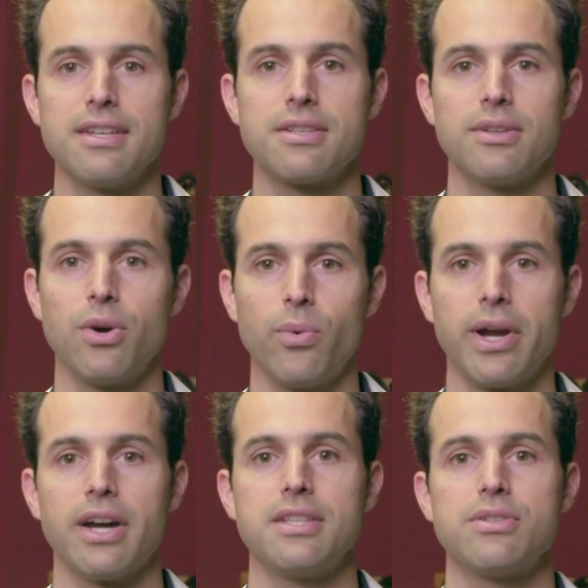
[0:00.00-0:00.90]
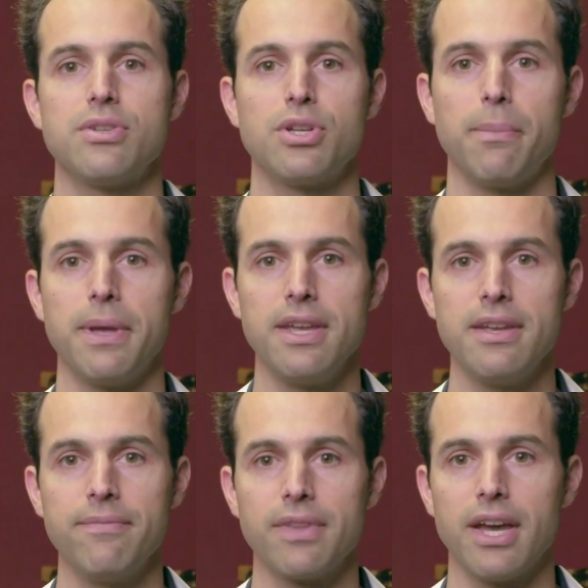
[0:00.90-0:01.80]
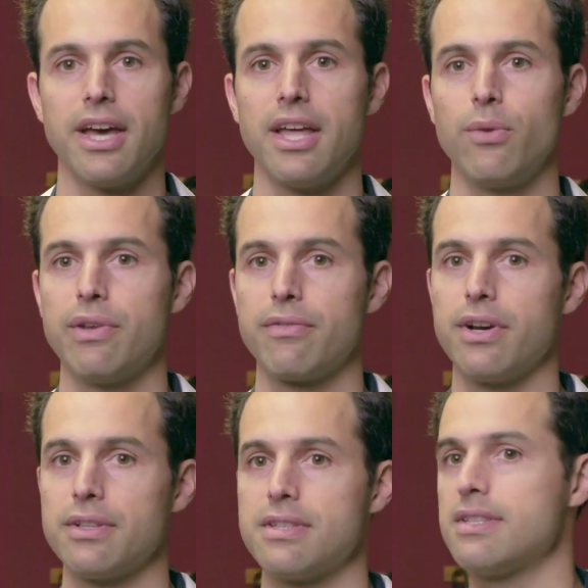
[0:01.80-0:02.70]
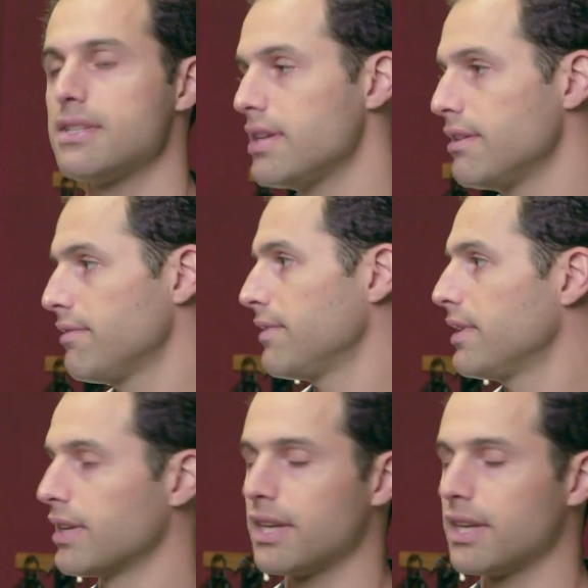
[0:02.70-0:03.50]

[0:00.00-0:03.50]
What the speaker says: so now we are in Studio B, and we've got Steve on